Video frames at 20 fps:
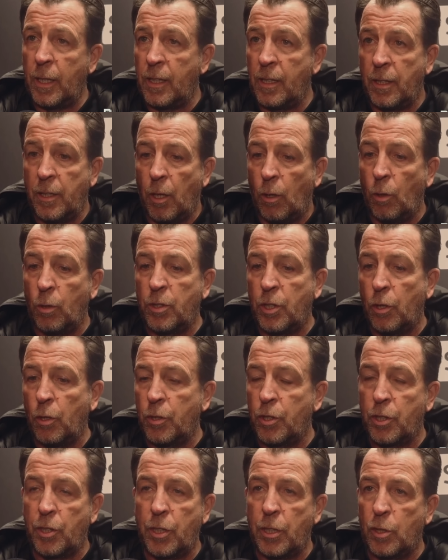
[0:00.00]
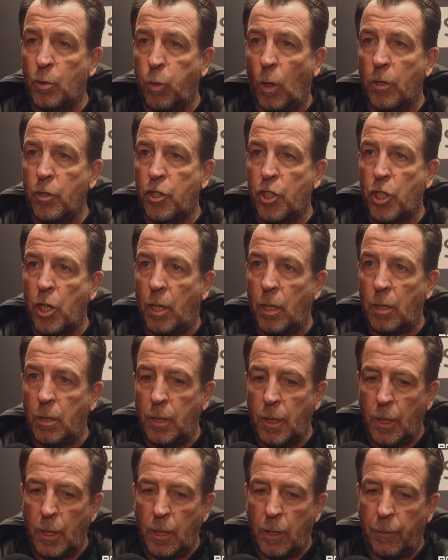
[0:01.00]
he knows, you know, just needs one shot.
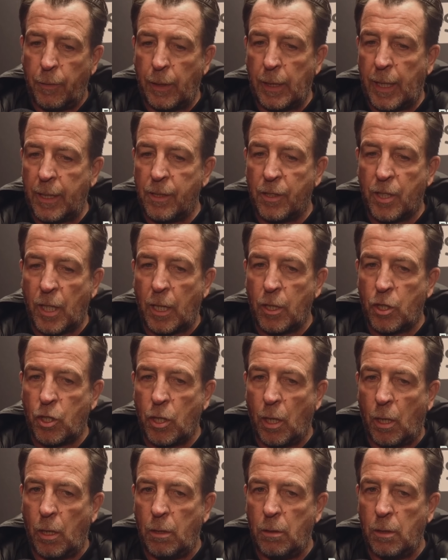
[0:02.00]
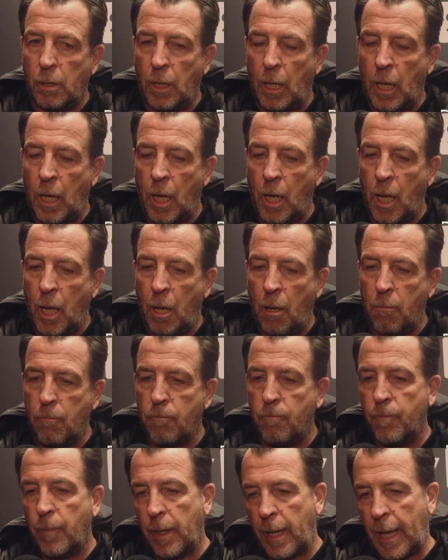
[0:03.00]
If he lands that shot,
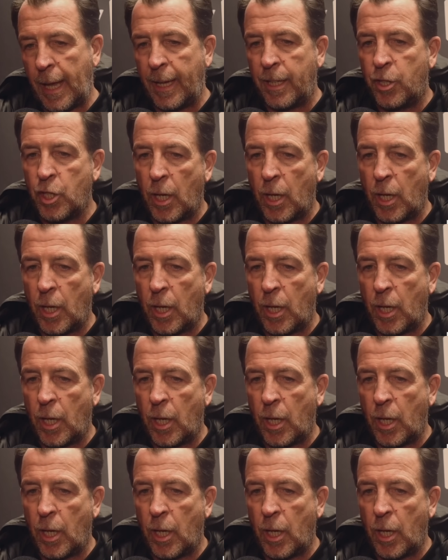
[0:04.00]
um, A